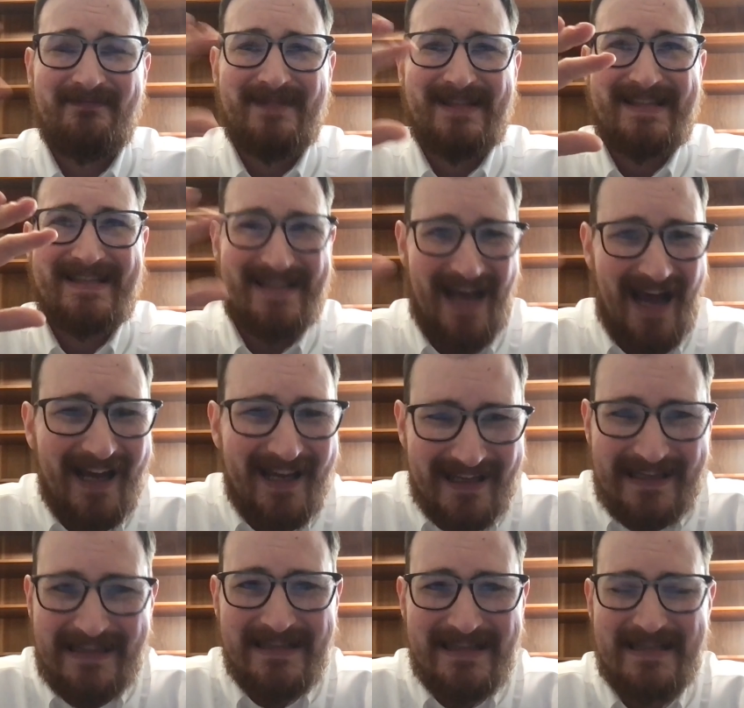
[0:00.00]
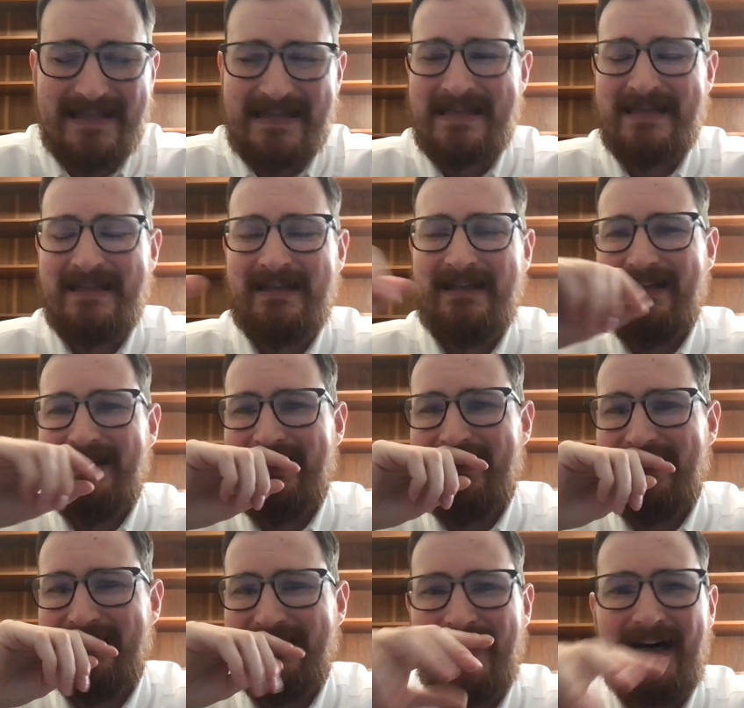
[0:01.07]
science,
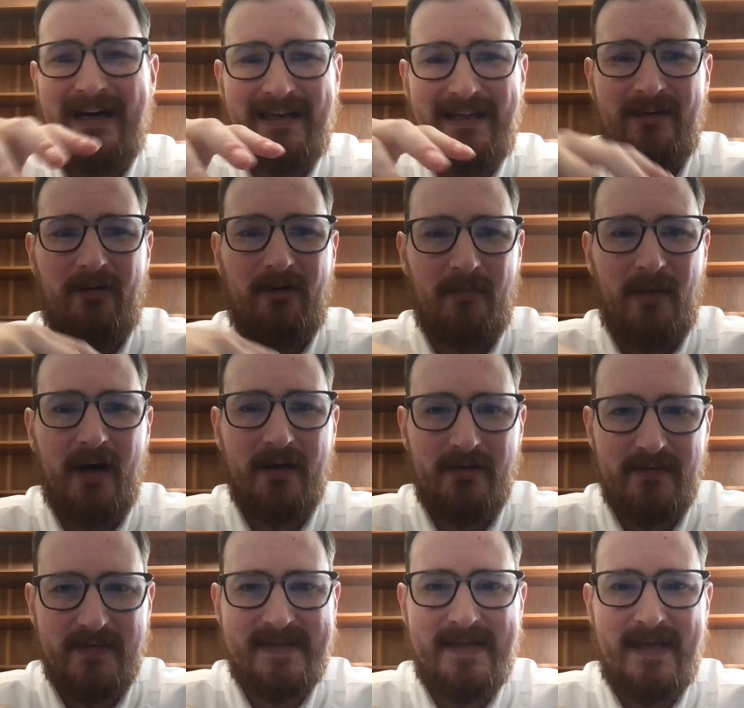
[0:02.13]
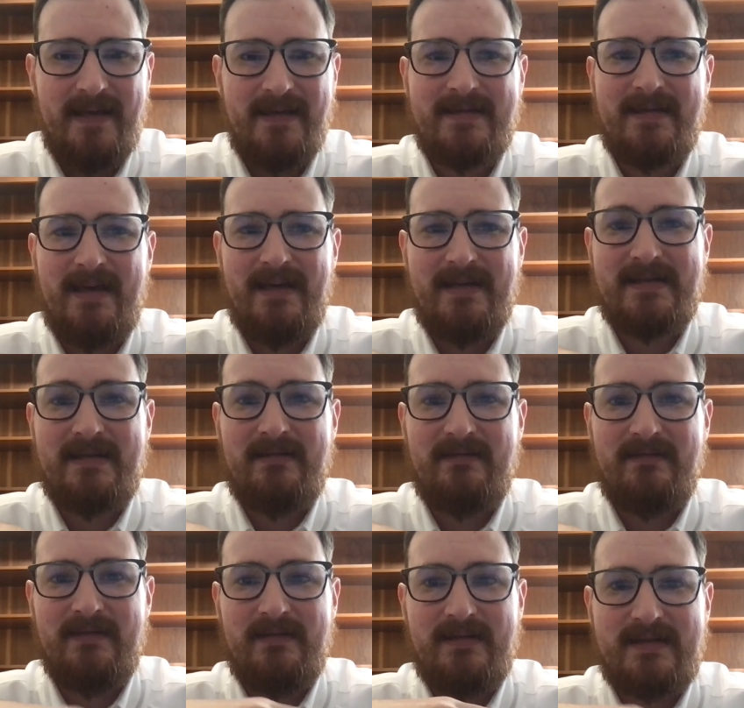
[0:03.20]
uh, not in our modern sense as
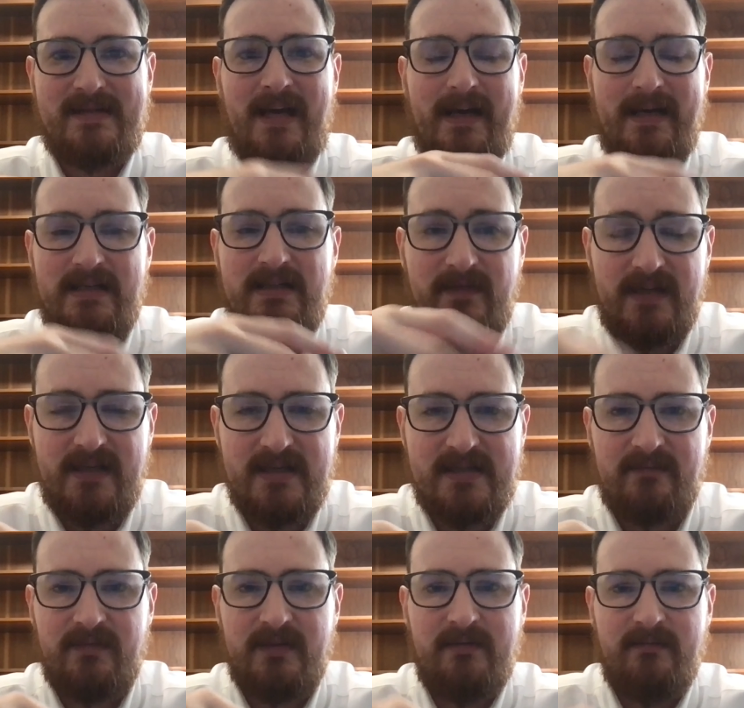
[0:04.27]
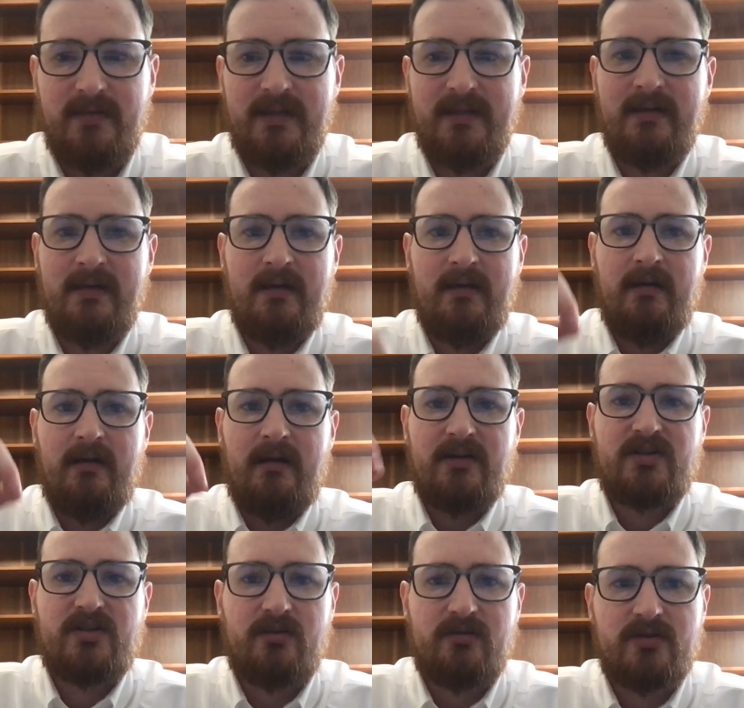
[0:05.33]
the scientific discipline, but a
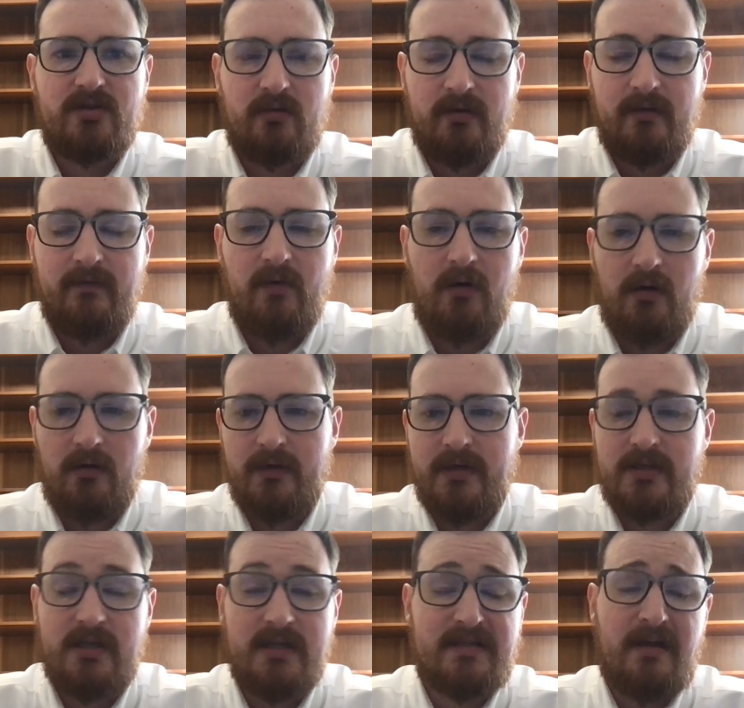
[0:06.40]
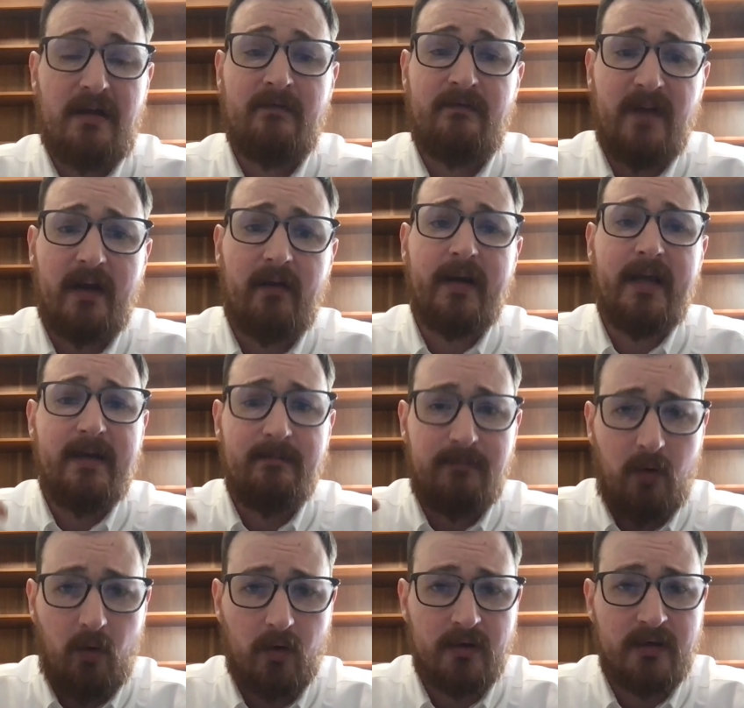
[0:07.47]
certain sort of knowledge is a very
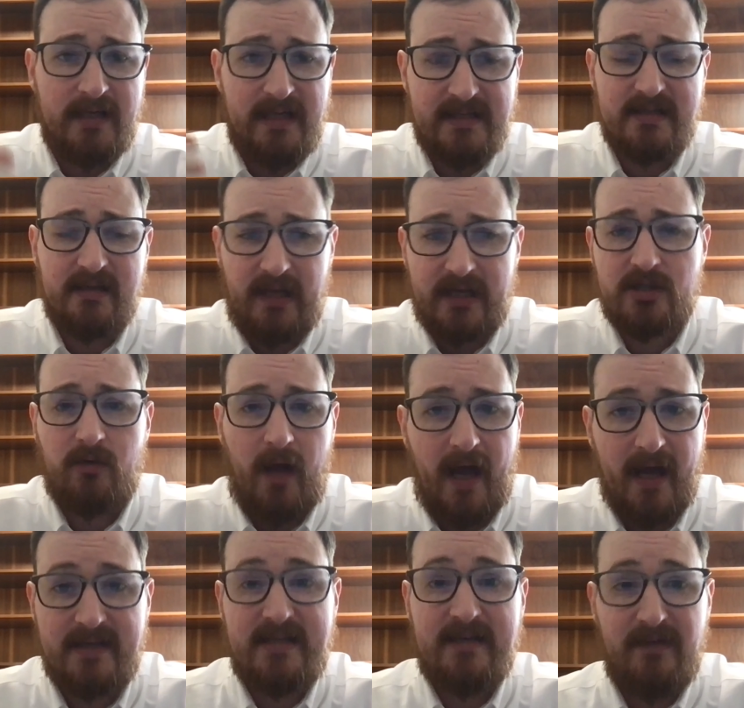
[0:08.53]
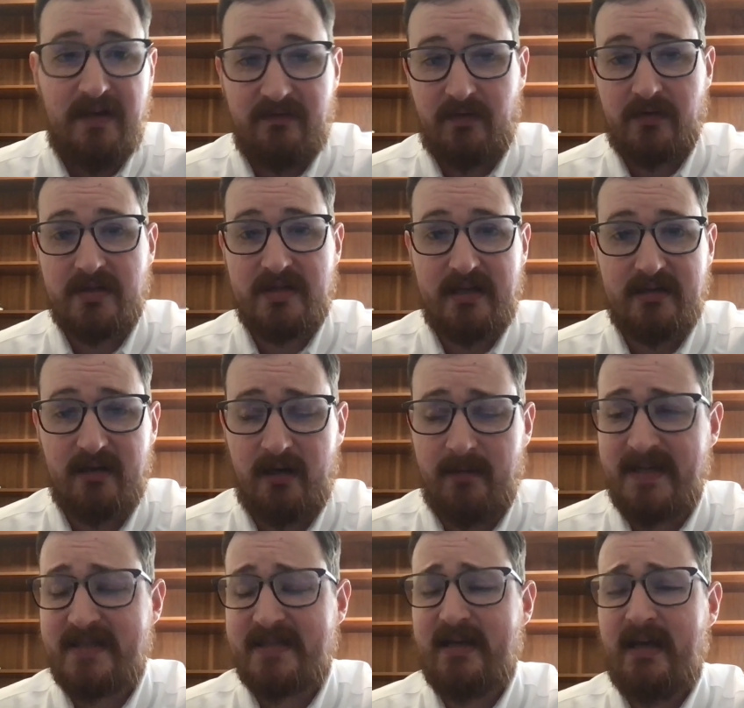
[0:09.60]
important intellectual activity for St.
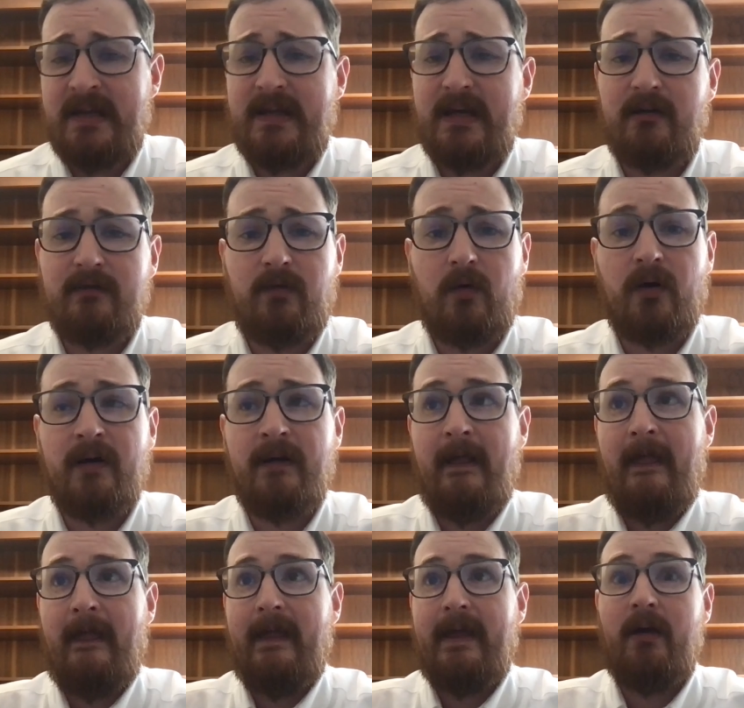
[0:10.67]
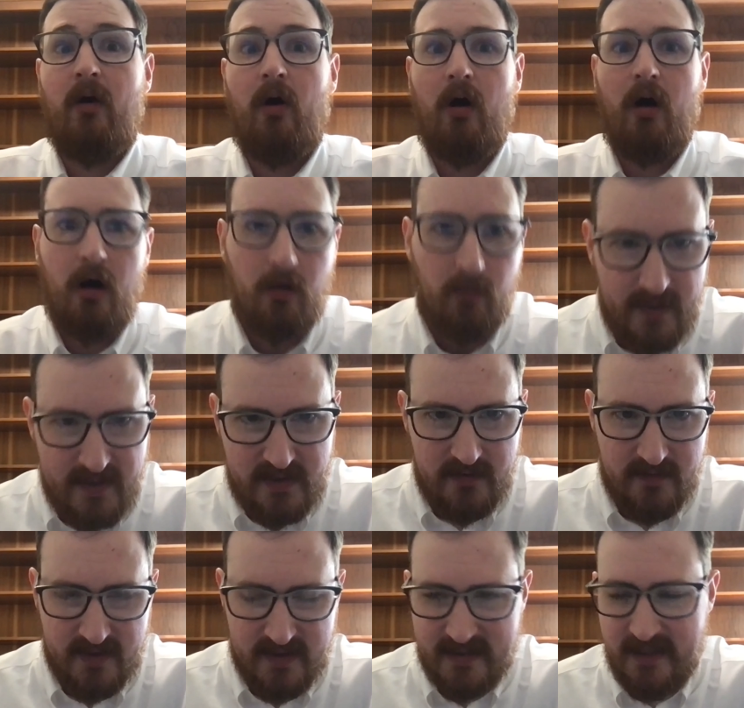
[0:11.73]
Thomas, and therefore he always
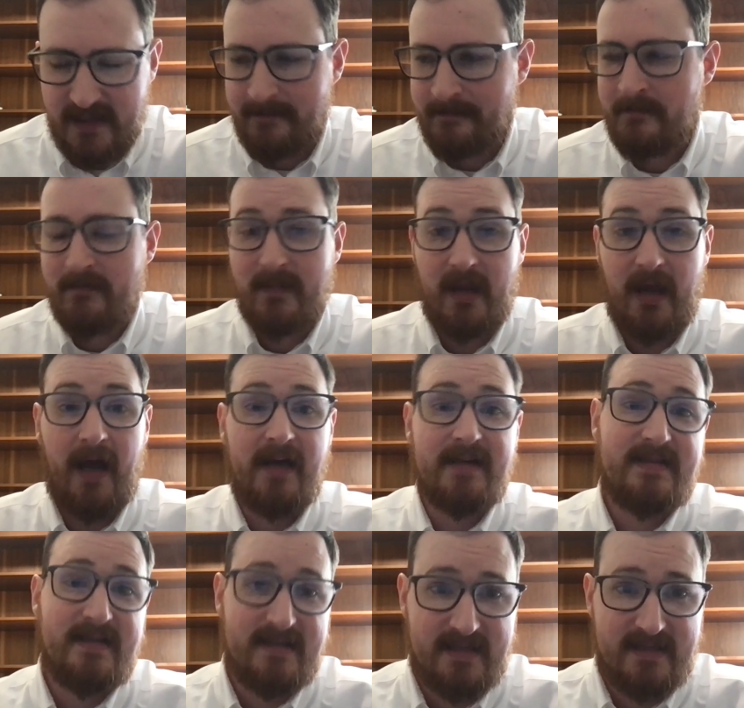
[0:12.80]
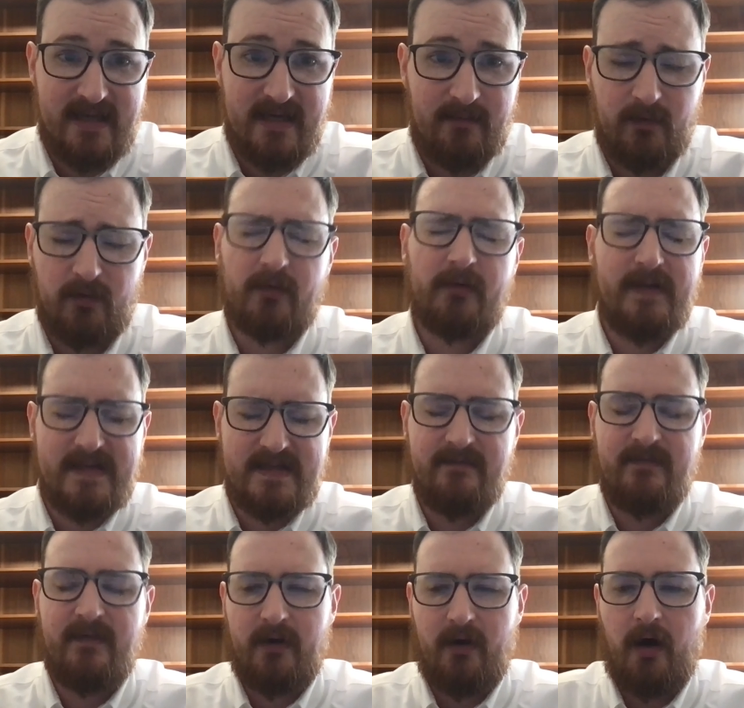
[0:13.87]
uses it as his example, or at least
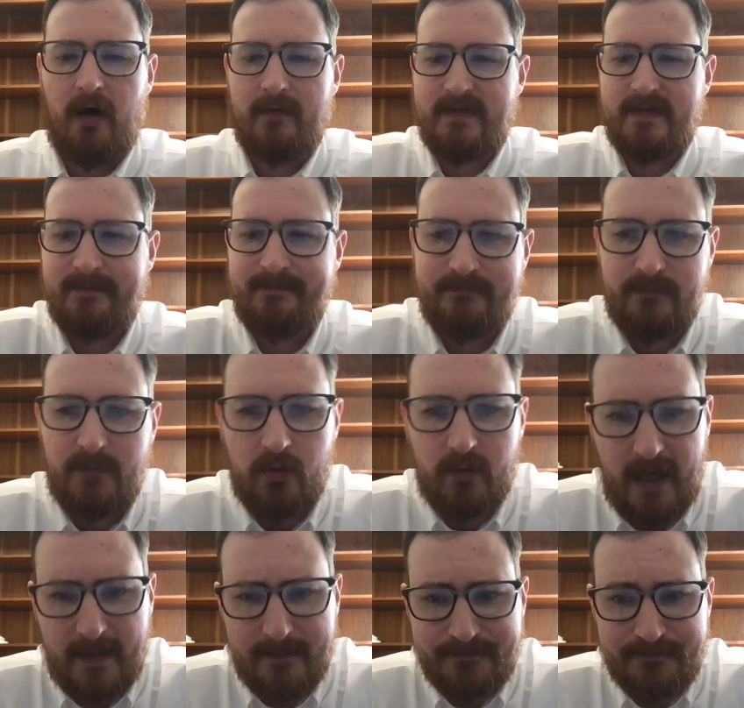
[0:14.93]
very often. Okay.